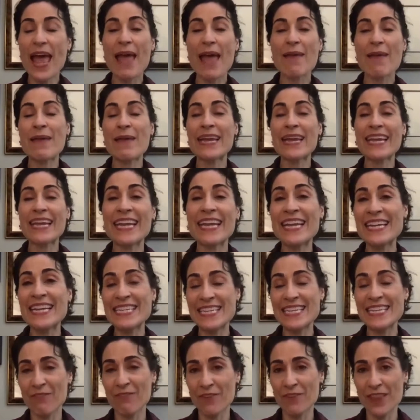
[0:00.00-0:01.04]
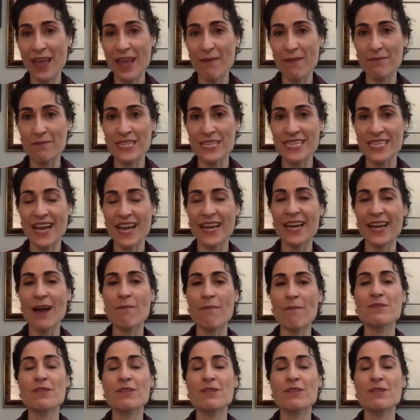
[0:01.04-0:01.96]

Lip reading: make easy for them to sign up.